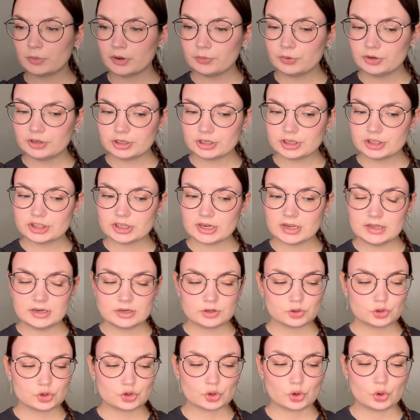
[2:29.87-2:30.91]
winter shade,
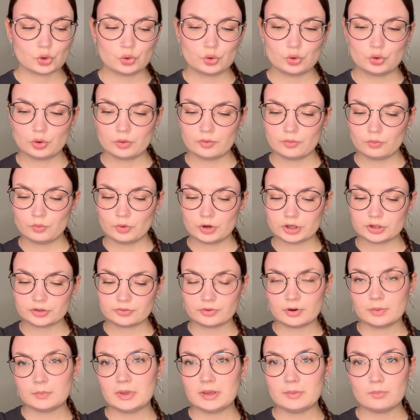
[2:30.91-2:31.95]
so works for
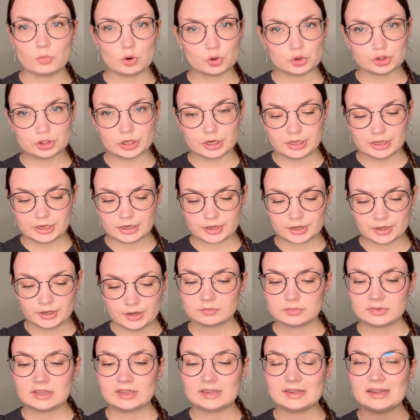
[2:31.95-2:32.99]
me most of the year.
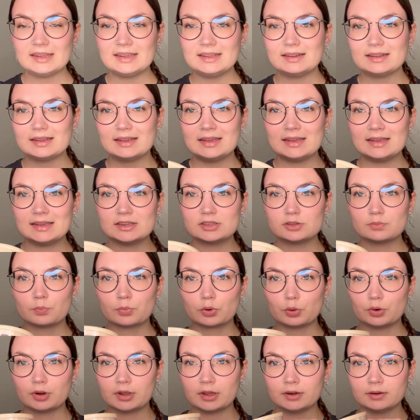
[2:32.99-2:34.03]
The lid is
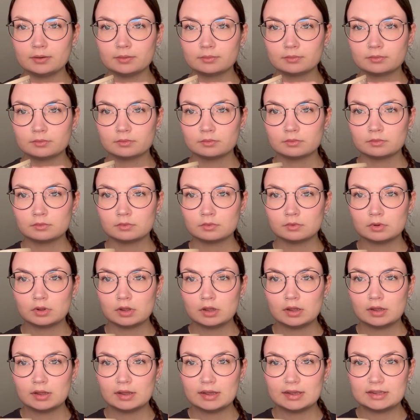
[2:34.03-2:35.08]
broken.
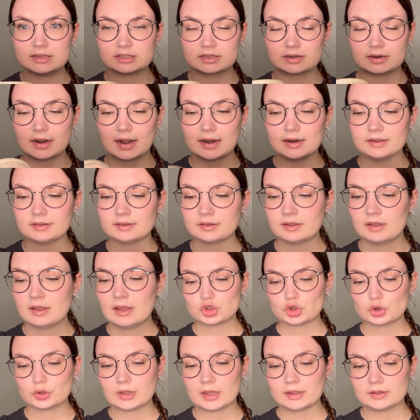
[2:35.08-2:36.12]
It's cracked,
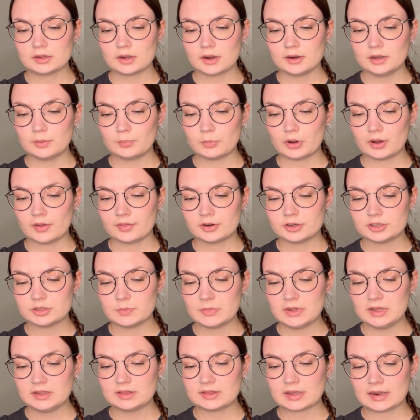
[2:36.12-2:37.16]
so that kind of bothers
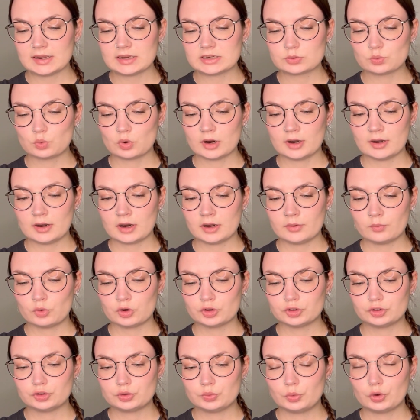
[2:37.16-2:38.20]
me. That is why I
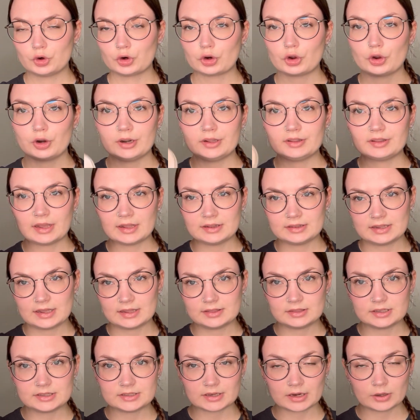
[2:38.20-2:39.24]
want to work on it and get
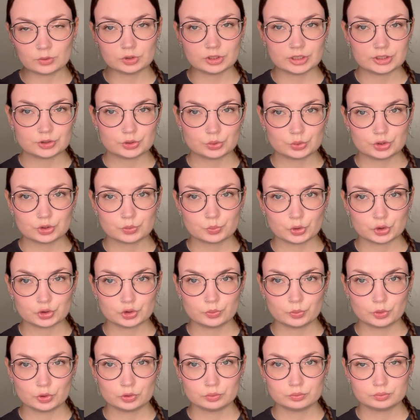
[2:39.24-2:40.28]
this out as soon as
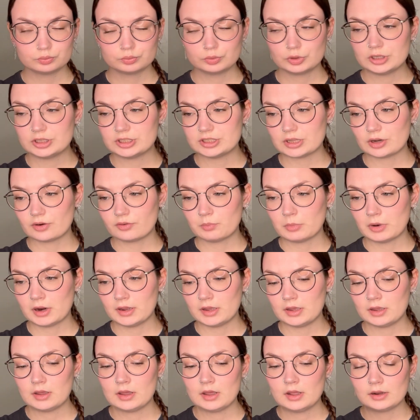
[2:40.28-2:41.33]
possible instead of
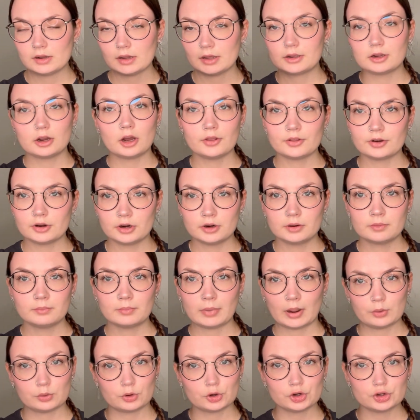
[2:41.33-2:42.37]
my like other
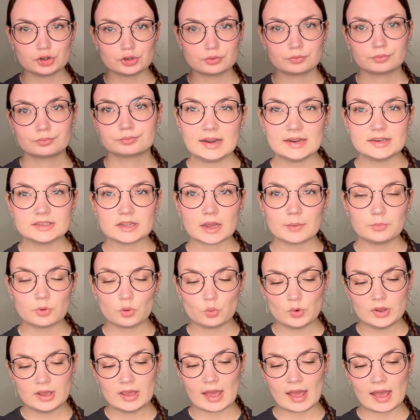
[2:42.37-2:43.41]
powders. Next up,
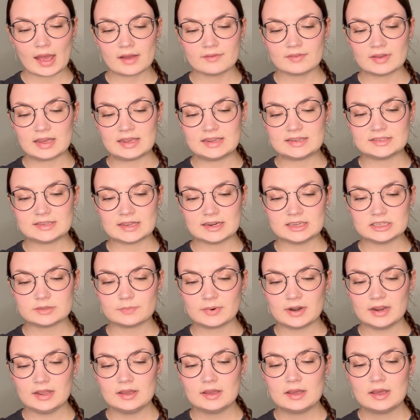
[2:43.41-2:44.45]
we have a setting
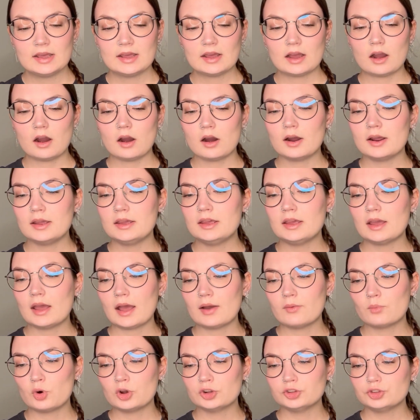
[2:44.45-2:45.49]
spray. I
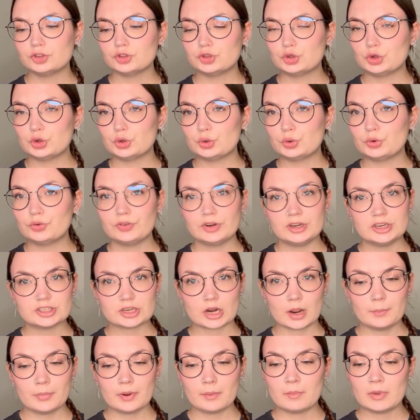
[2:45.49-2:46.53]
want to finish
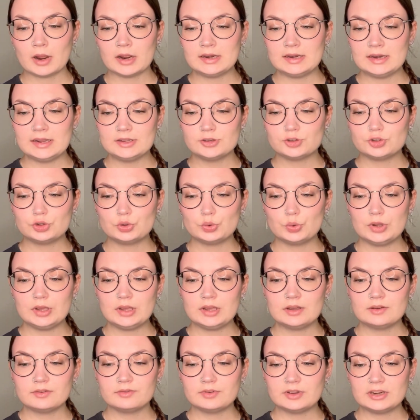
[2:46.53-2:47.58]
up my NYX
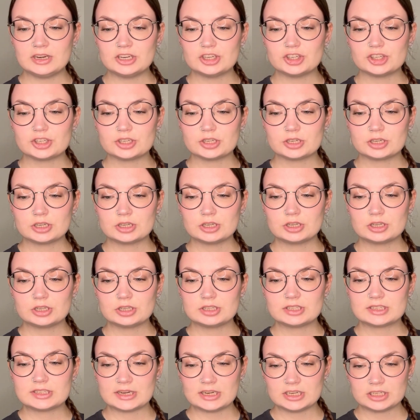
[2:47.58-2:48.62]
Dewy Finish
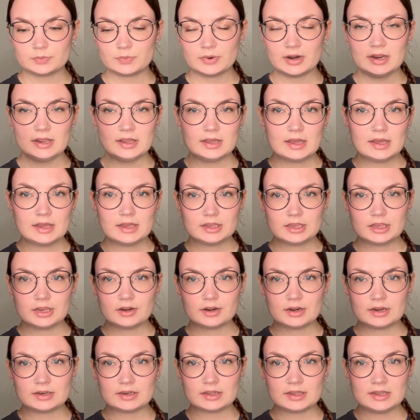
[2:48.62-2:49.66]
setting spray. Here
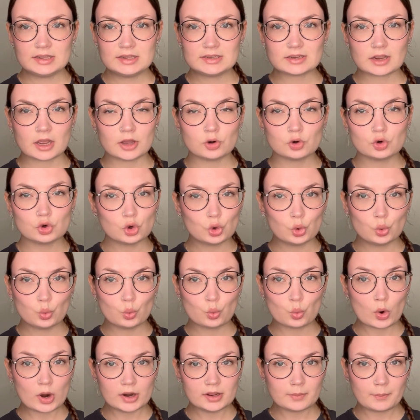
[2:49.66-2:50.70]
it is. I don't know
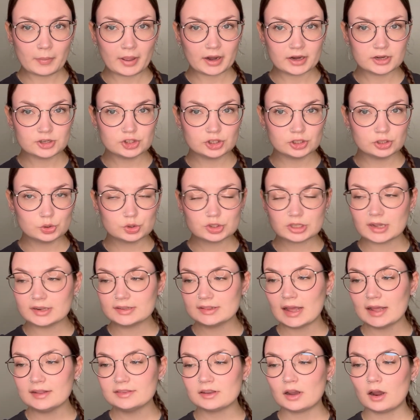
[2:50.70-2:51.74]
why the packaging looks like
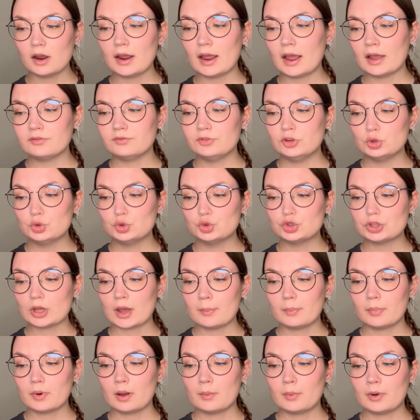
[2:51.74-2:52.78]
that. I have used
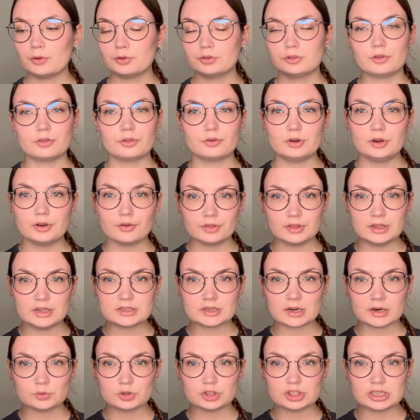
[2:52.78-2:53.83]
up about 3 of these,
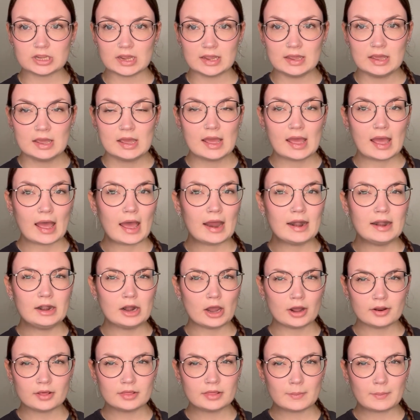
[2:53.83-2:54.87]
I would say, and
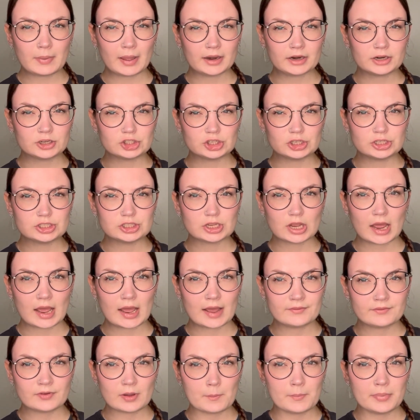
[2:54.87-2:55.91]
none of the packagings
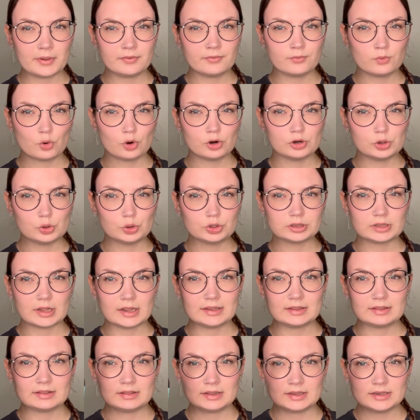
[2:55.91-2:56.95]
have before looked
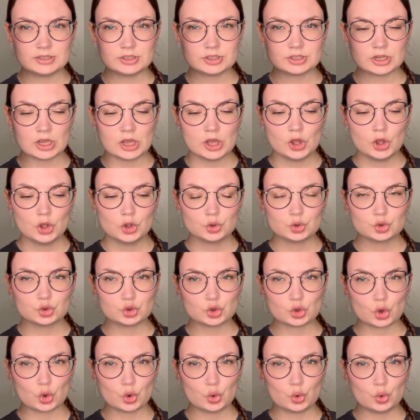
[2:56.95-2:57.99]
like this,
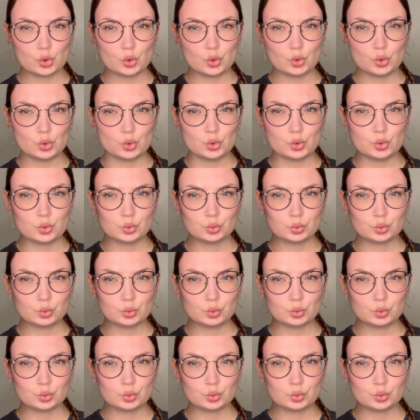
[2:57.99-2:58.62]
so